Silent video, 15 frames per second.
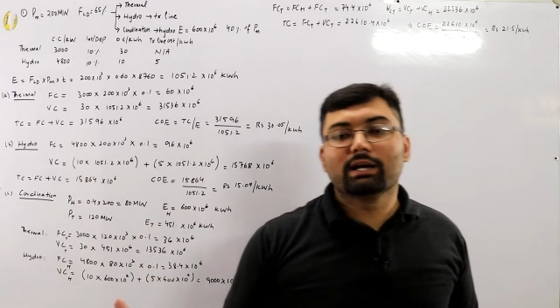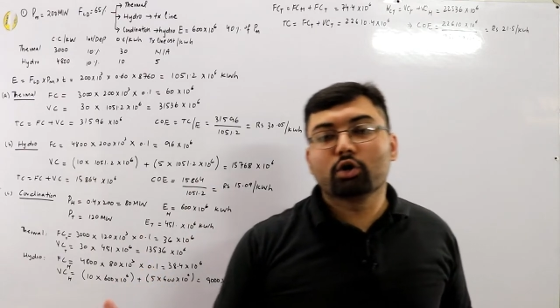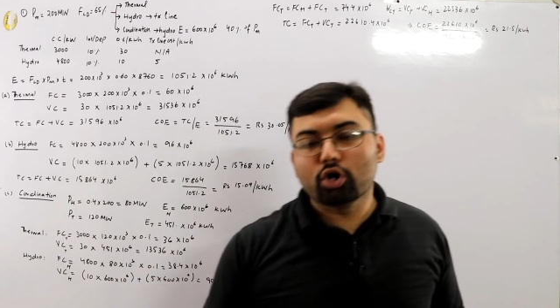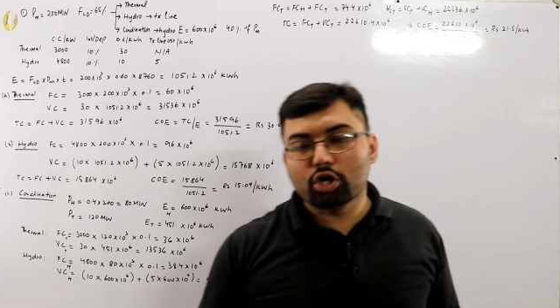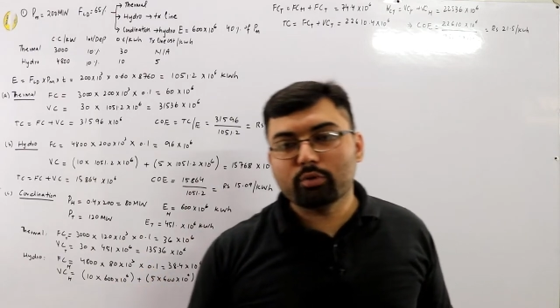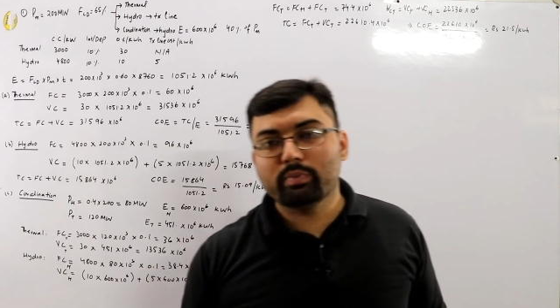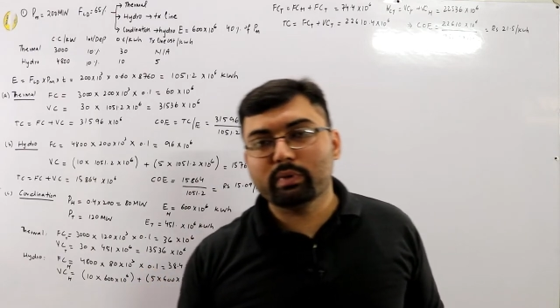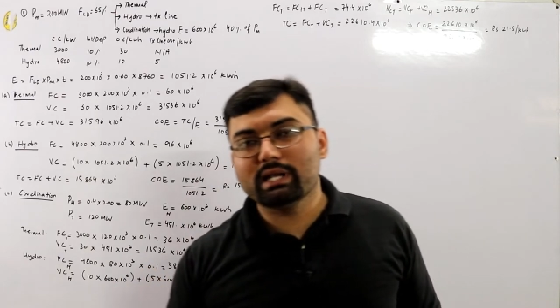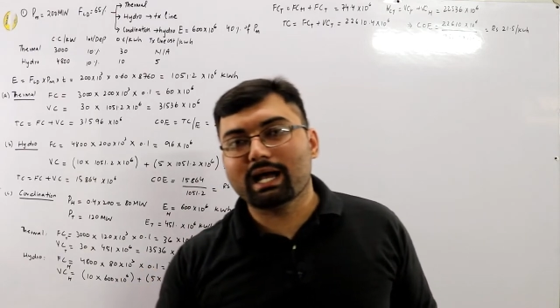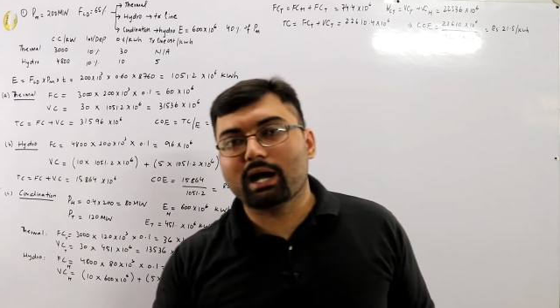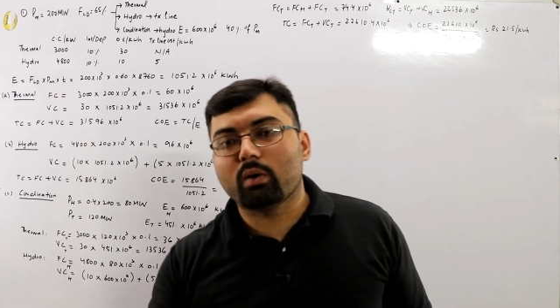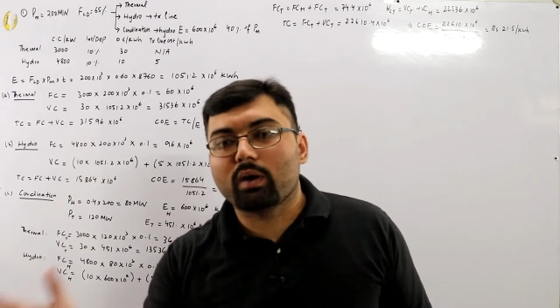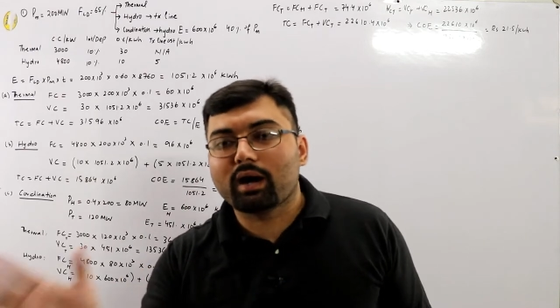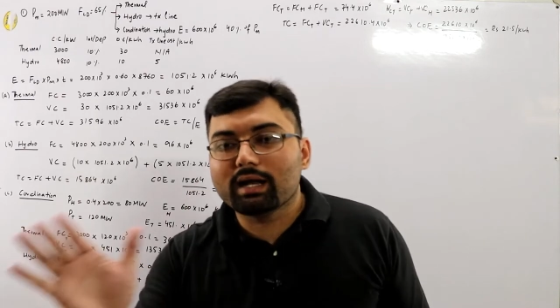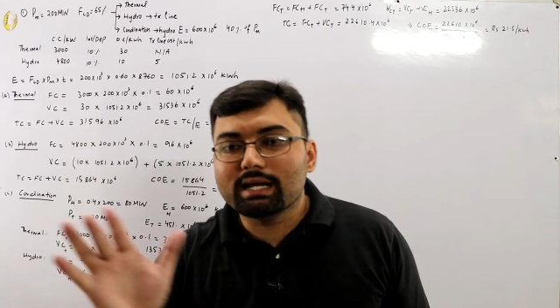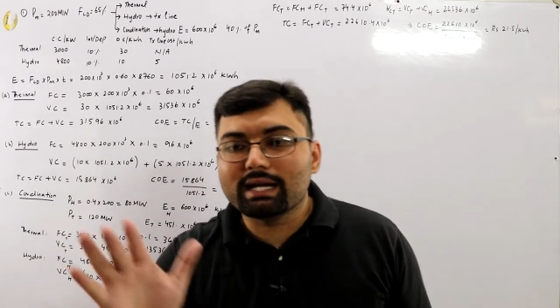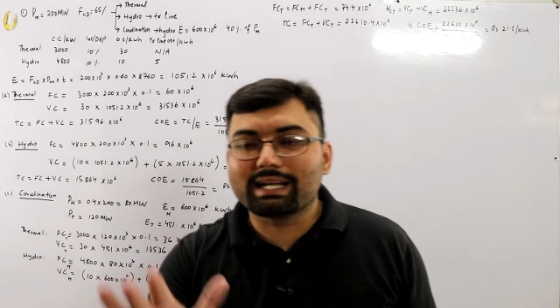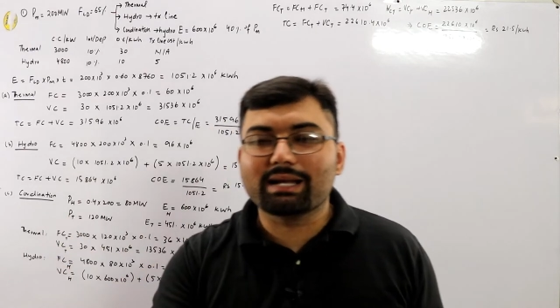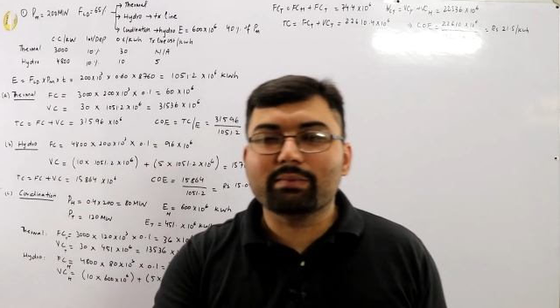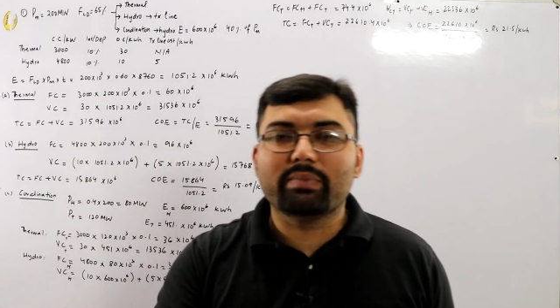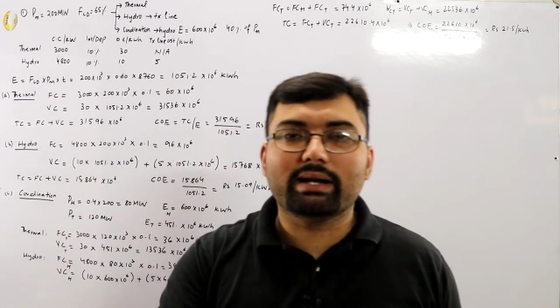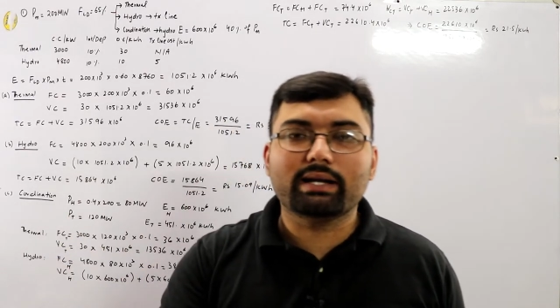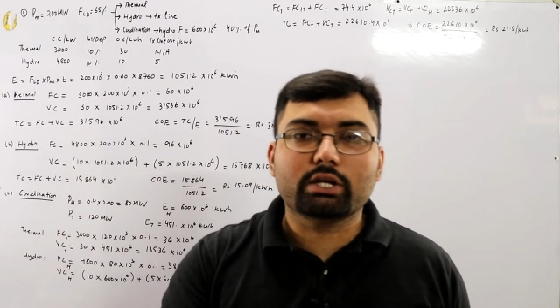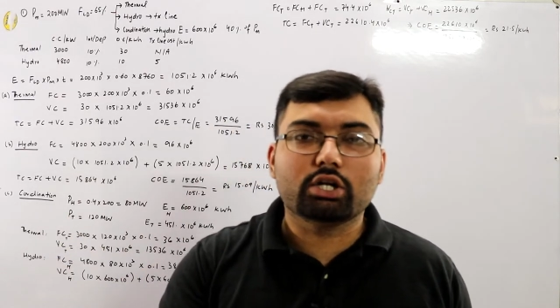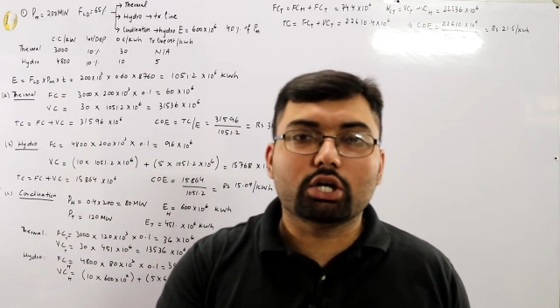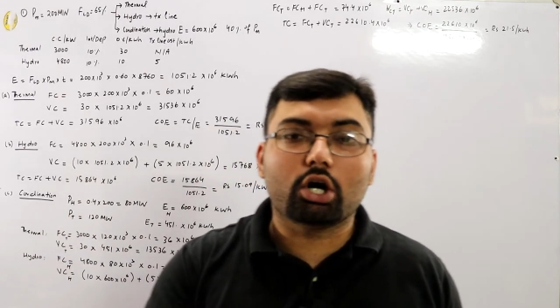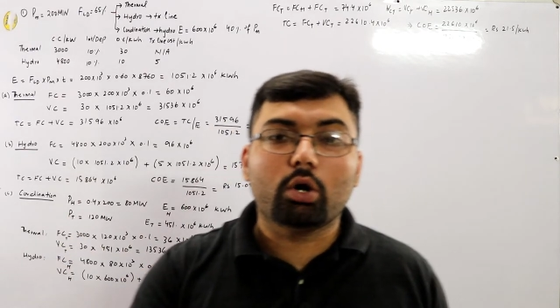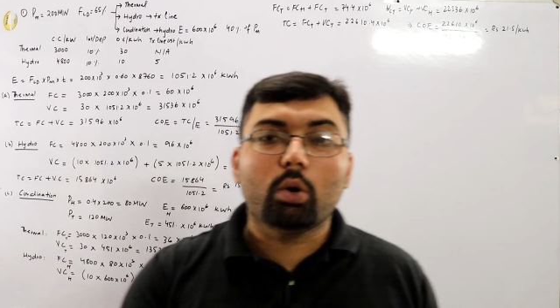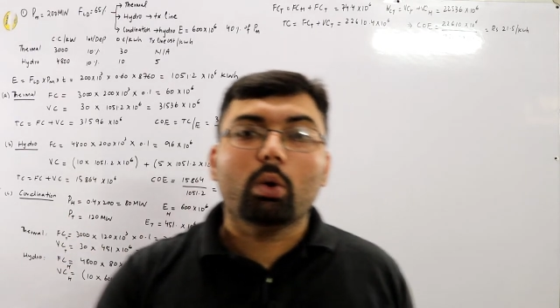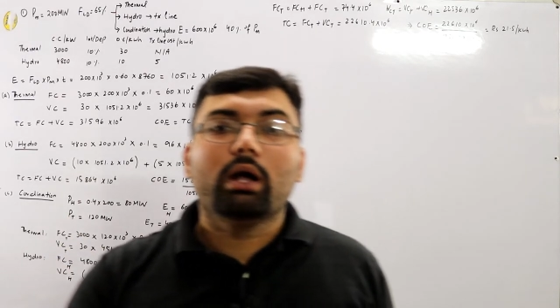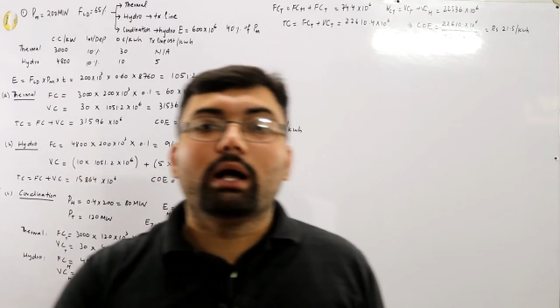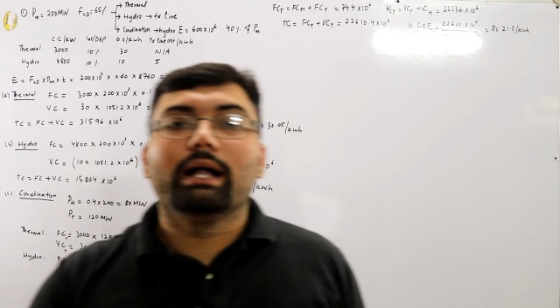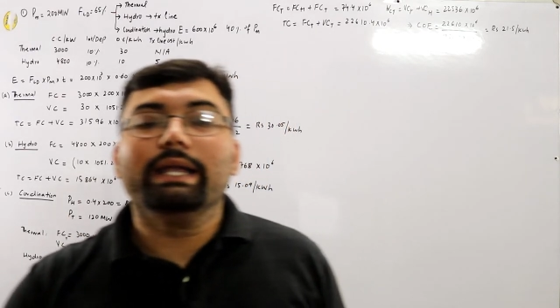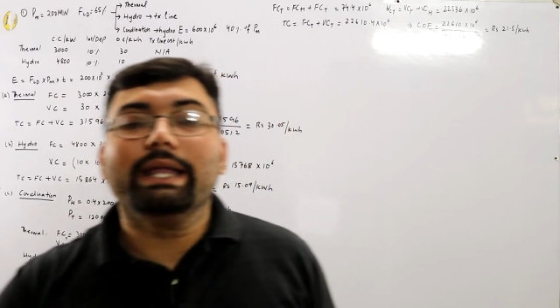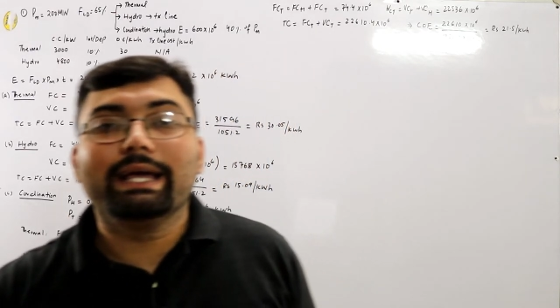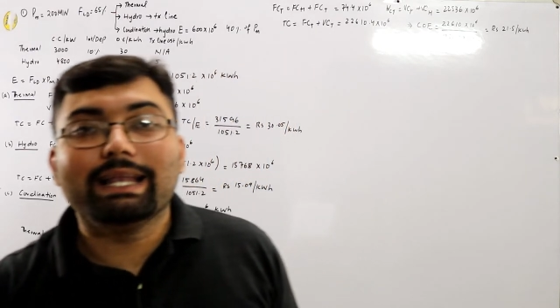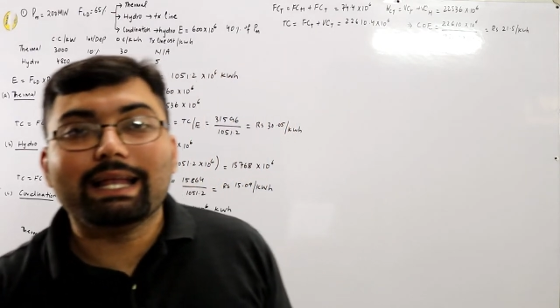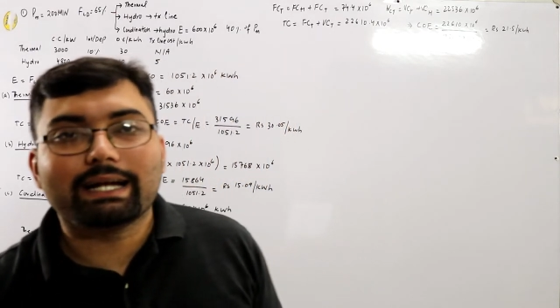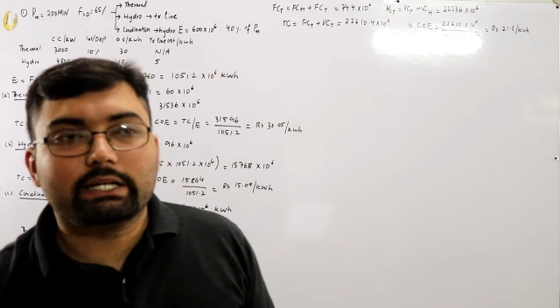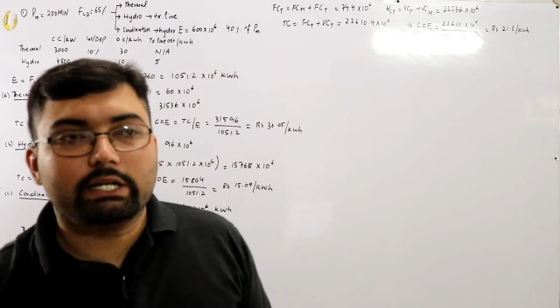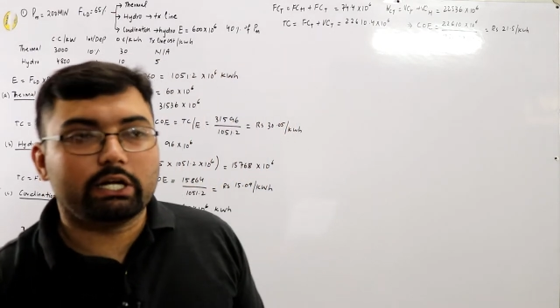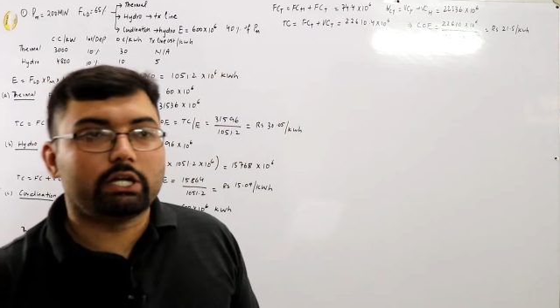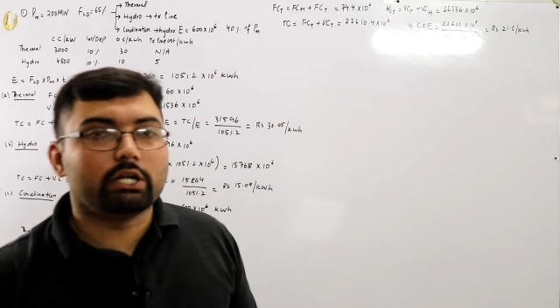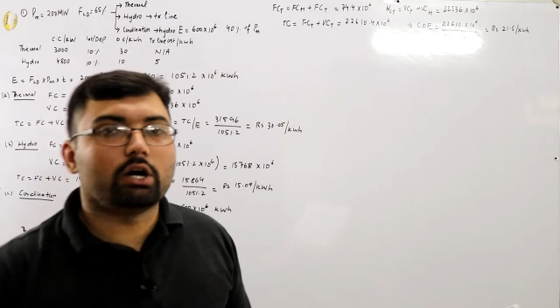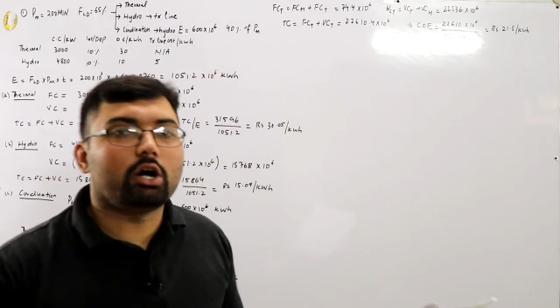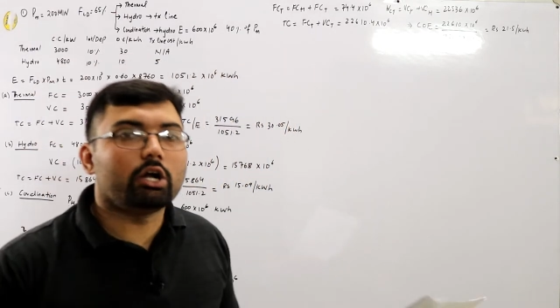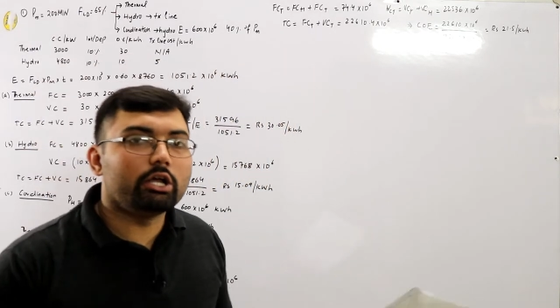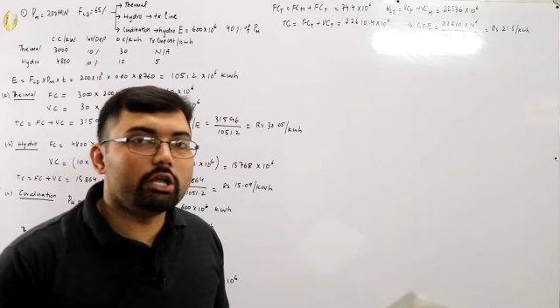could be now a little bit you know neglected or